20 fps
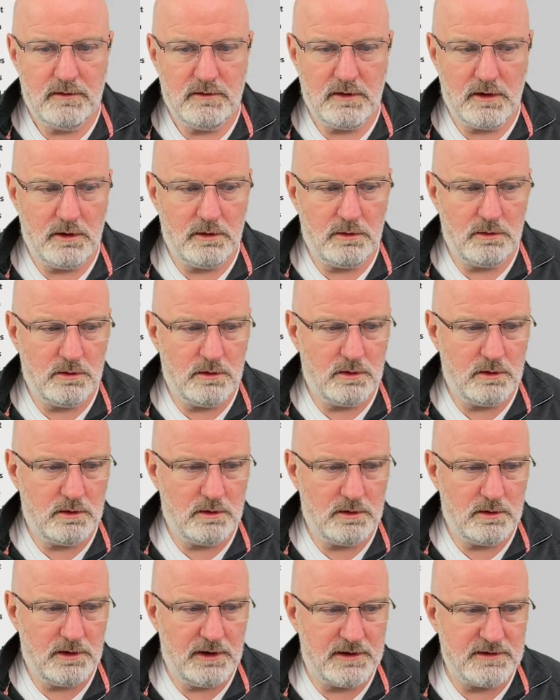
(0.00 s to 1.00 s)
So
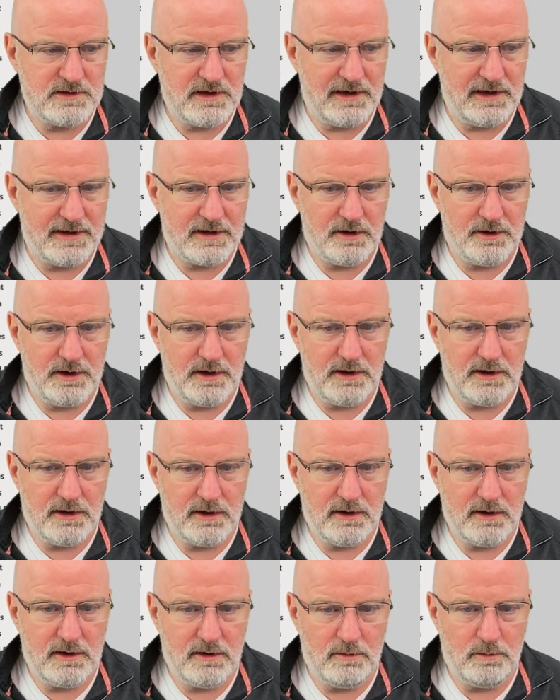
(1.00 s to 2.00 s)
let's click on
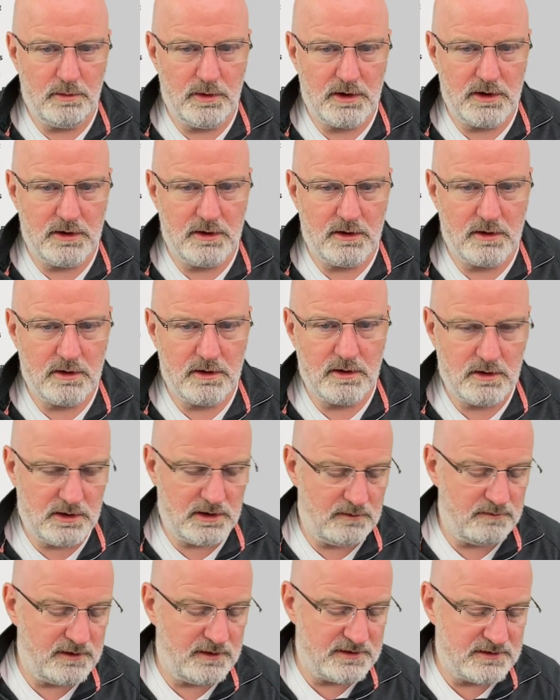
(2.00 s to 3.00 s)
it, and we're going to
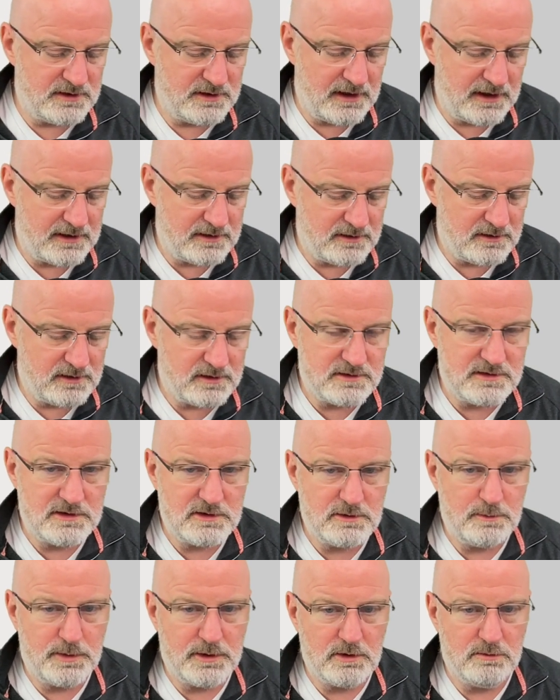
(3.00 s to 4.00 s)
give this a name because
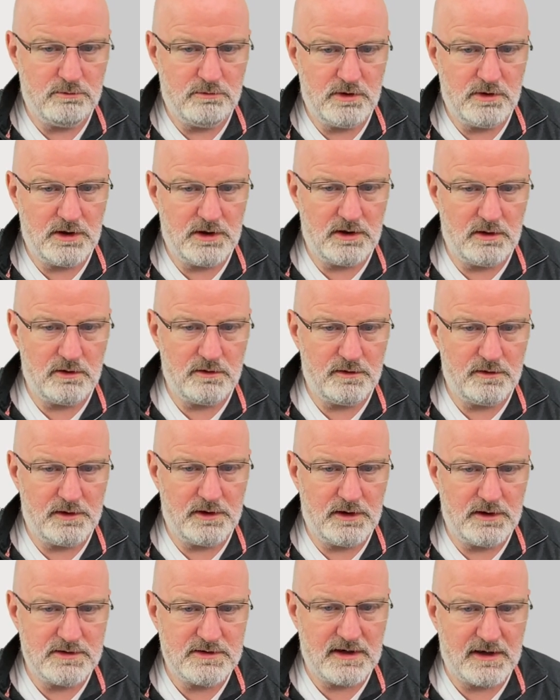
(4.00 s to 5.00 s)
this will become really
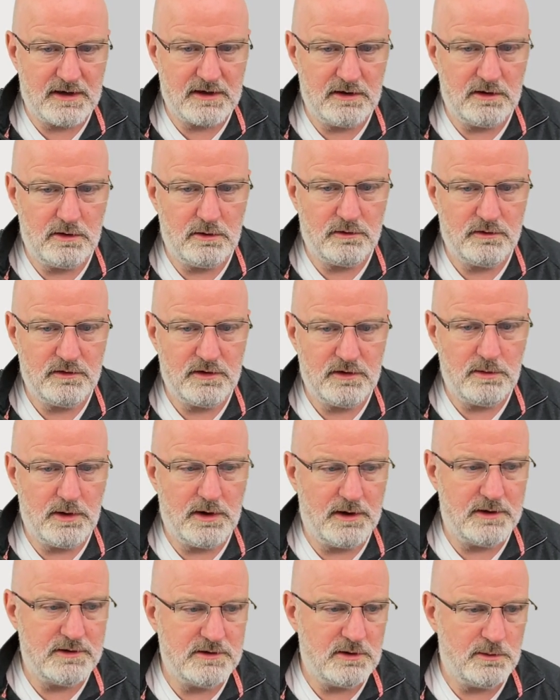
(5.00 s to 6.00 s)
useful in a second, and you'll see
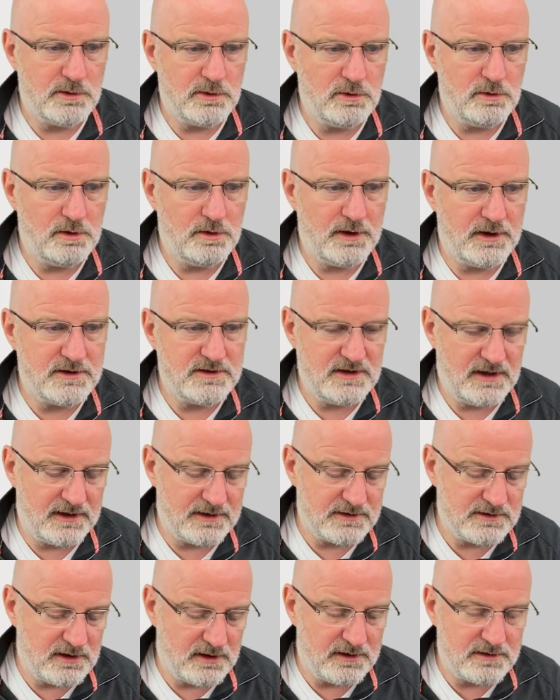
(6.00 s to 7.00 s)
why. So we'll call that
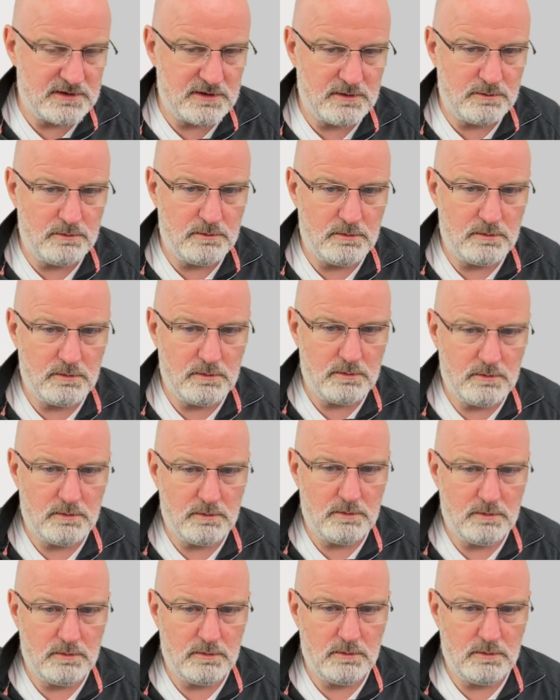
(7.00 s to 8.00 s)
text item
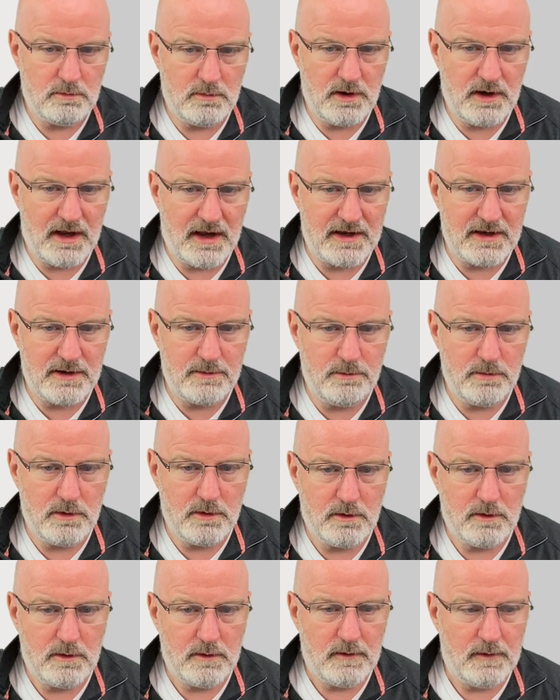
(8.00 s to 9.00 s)
name,
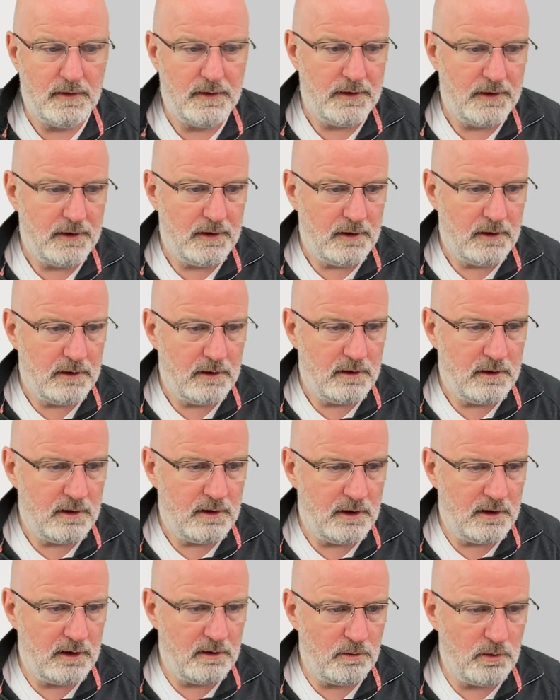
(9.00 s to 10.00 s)

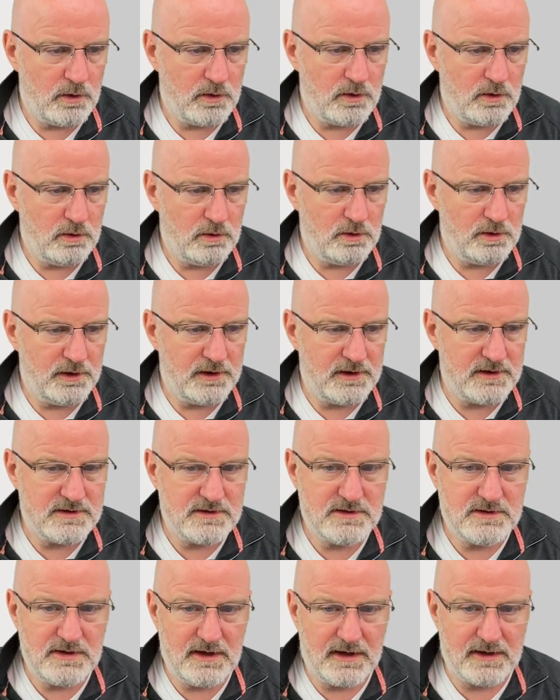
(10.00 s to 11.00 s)
and we'll call
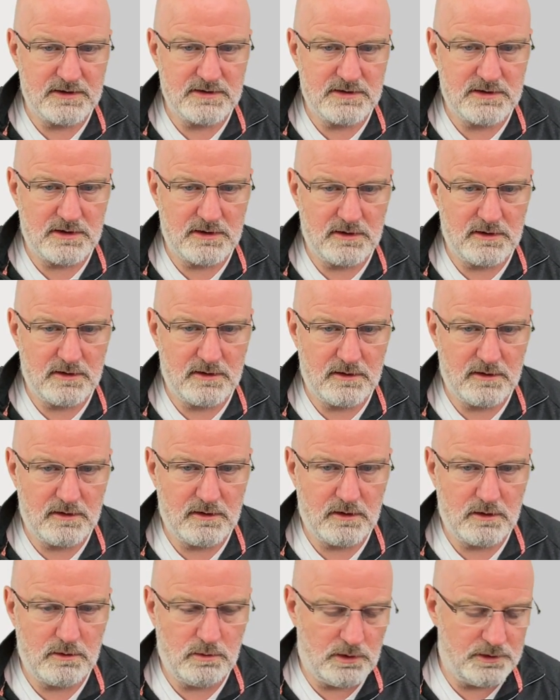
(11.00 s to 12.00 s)
this text
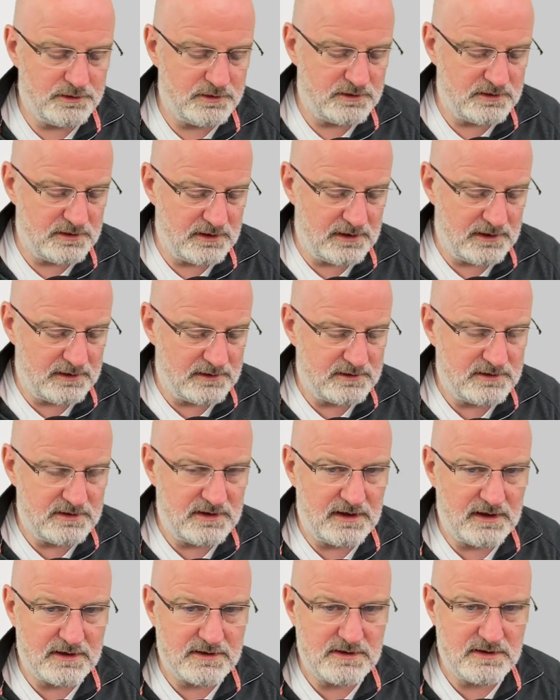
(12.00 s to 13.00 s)
quantity,
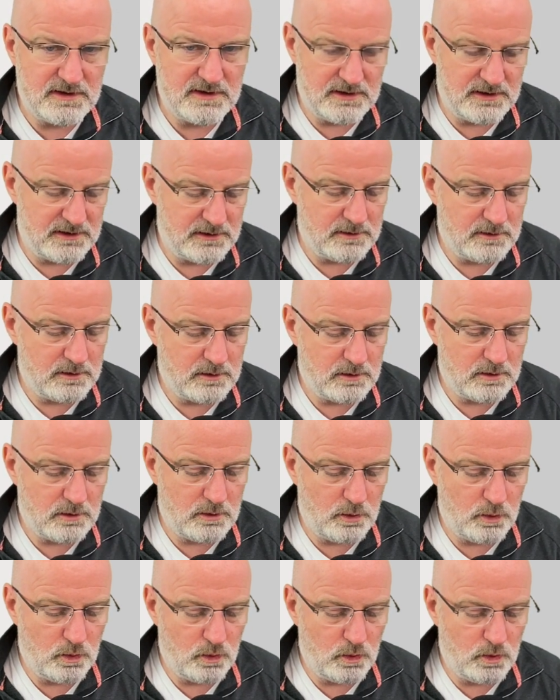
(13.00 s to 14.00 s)
txt
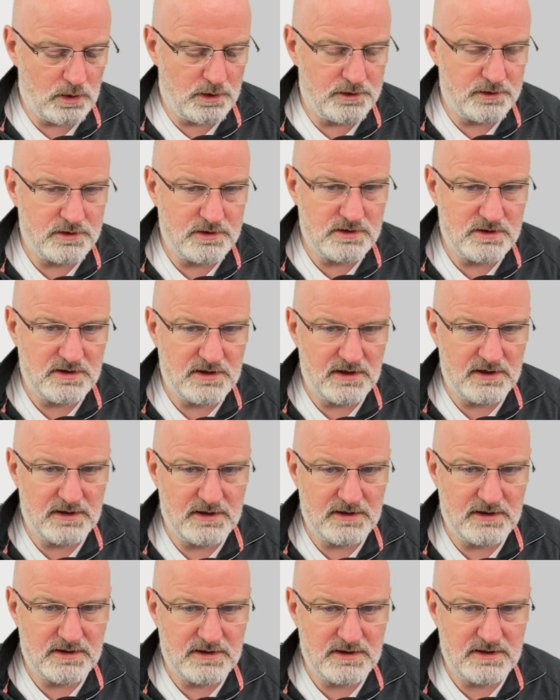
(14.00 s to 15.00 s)

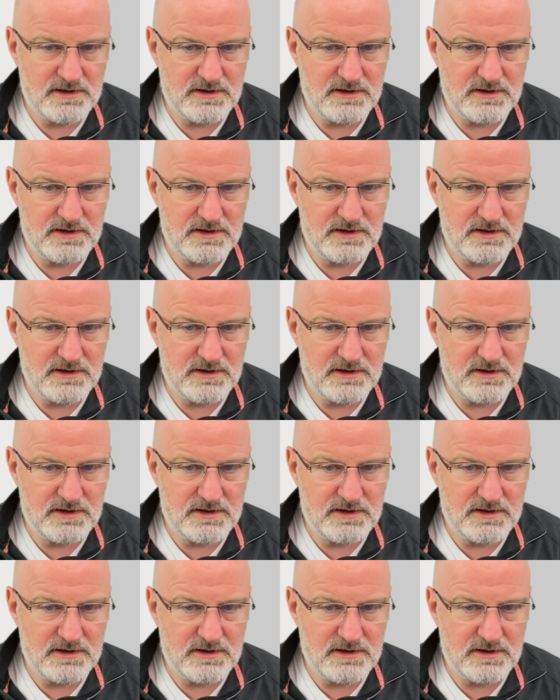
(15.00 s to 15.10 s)
quantity,